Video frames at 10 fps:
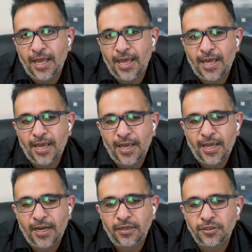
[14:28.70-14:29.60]

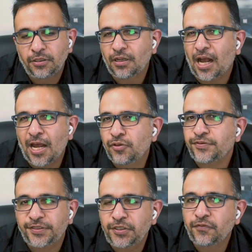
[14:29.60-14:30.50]
And I don't
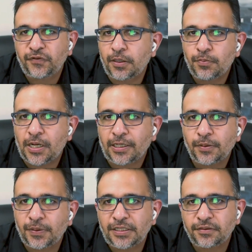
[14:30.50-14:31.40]
see you've done
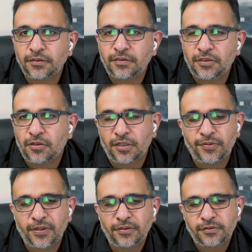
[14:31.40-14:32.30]
marketplaces in your
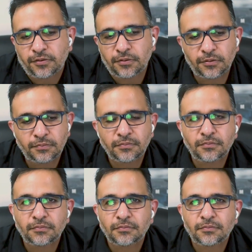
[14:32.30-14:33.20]
career. So
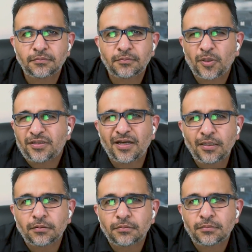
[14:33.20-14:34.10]
what the
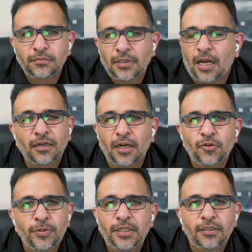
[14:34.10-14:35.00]
hell? How
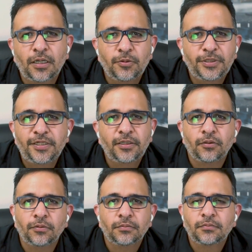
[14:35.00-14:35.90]
do we take
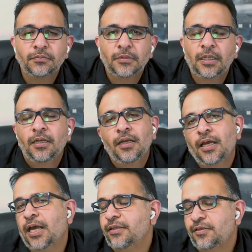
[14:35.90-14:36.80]
you?
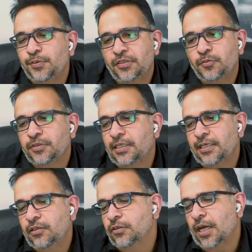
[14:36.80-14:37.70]
And this person was
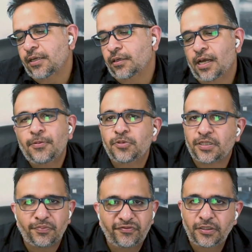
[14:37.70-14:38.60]
like, look, I was
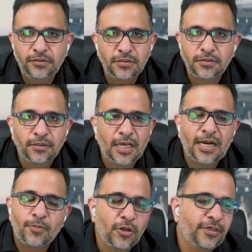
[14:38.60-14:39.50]
upfront, and
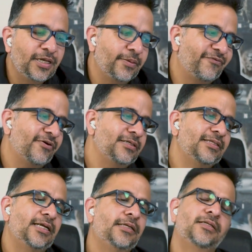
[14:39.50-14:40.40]
I'm already upfront
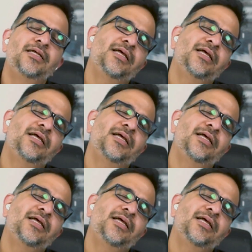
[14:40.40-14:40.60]
that,